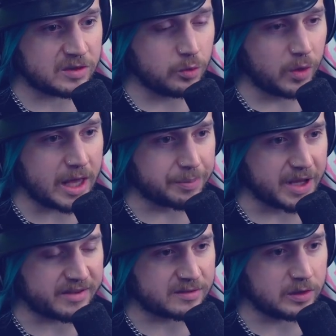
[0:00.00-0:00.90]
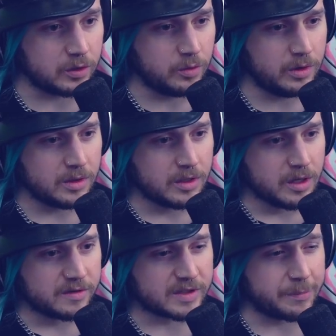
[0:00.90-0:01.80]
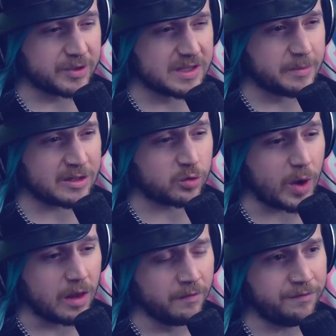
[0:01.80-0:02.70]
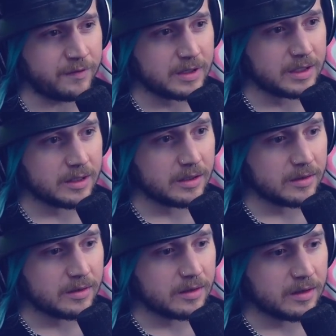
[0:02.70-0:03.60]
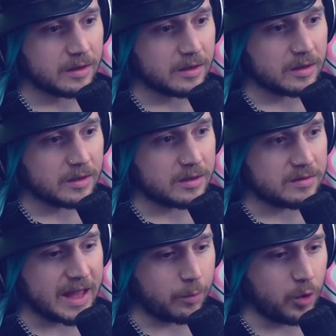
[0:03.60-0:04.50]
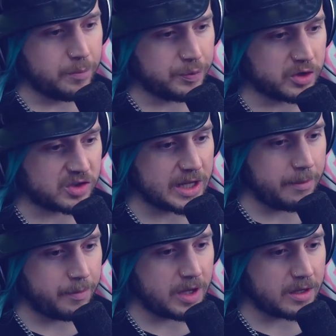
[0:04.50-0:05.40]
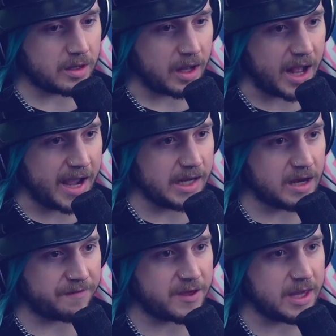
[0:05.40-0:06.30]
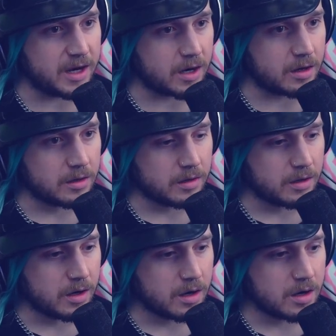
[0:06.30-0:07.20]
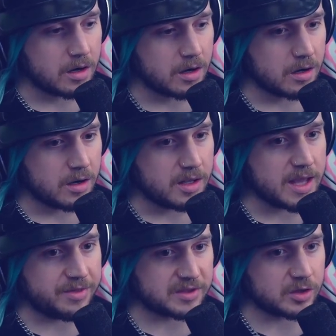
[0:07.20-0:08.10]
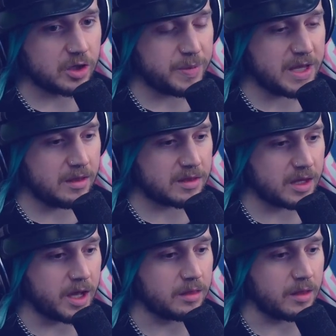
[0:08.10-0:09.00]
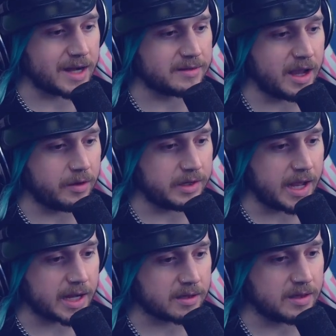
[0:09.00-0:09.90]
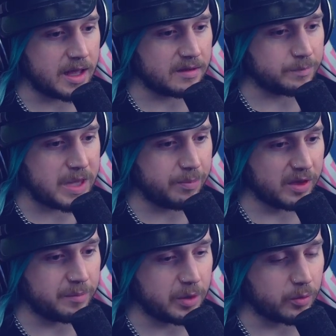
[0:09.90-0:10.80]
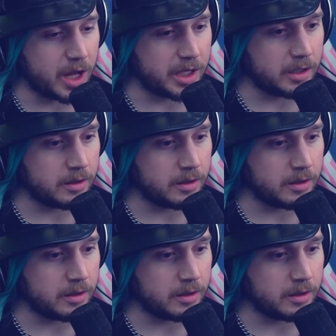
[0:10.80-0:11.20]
will get +2, so that puts them at 12. That would push them high enough here. Yeah, this could be the lockdown deck that people have been running.